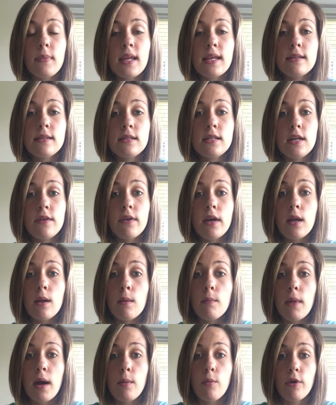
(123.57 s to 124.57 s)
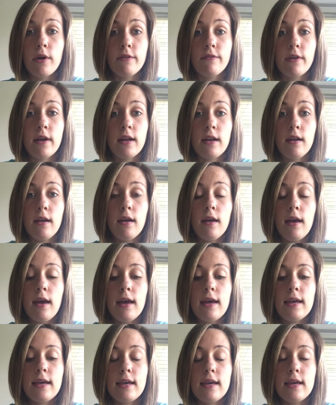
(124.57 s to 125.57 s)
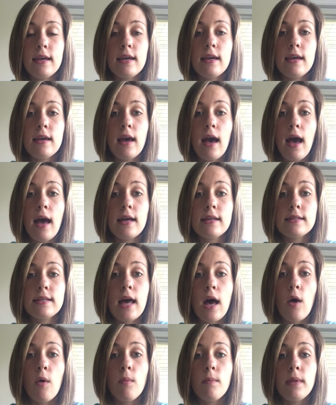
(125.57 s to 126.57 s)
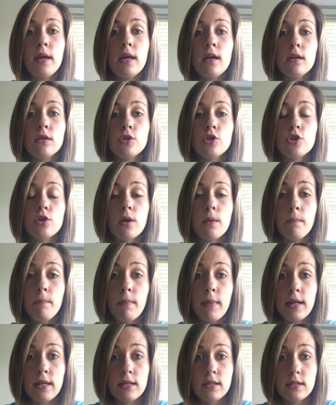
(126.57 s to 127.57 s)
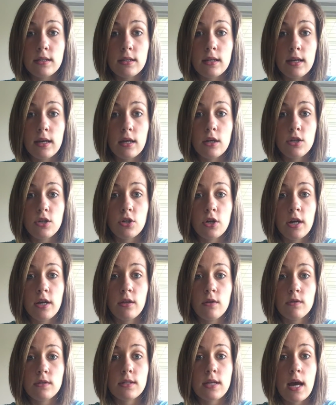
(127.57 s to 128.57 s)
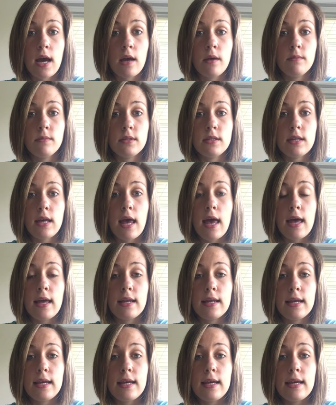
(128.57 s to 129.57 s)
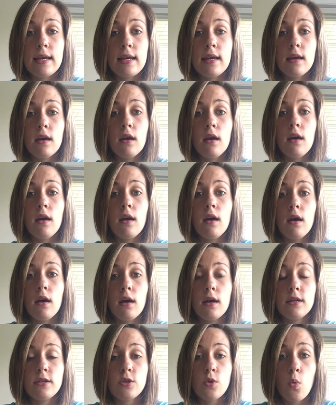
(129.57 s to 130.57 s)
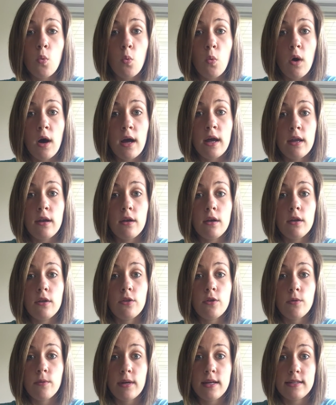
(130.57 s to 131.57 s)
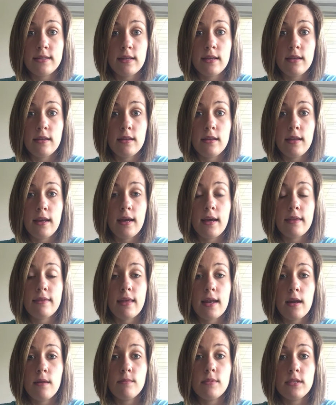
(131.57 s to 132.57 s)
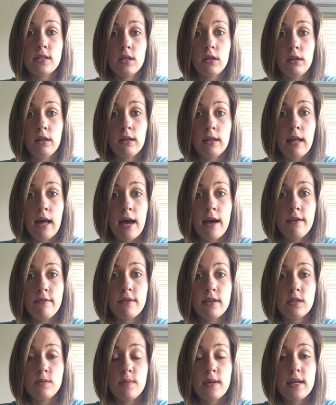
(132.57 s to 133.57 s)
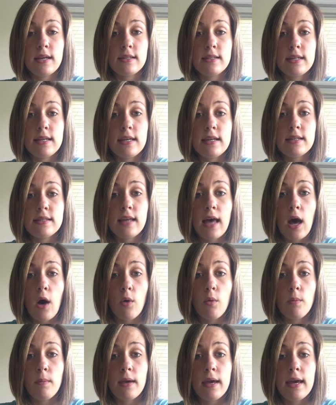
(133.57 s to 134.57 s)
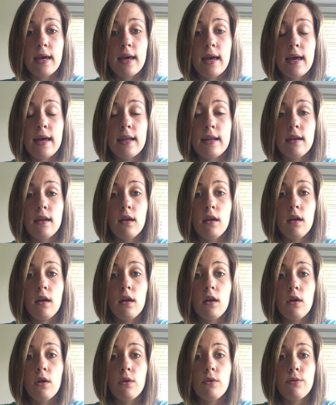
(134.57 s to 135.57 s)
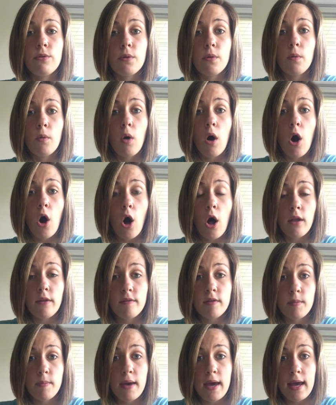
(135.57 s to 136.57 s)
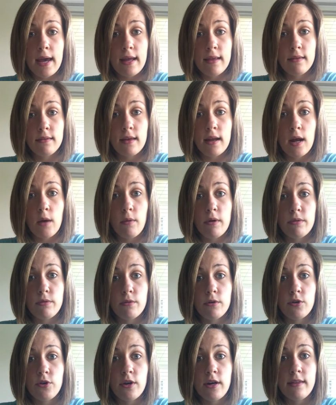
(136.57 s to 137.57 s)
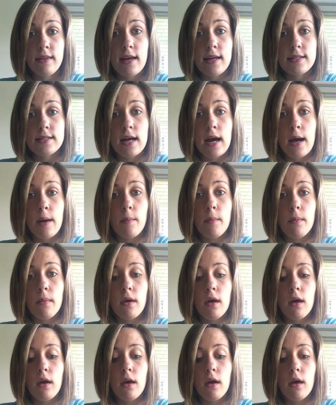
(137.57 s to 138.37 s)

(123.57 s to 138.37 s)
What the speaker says: Steven, my boyfriend, he has helped me tremendously during those times, and he is the reason that I'm still alive, is because he has helped me and through all of the pain that I went through during that time.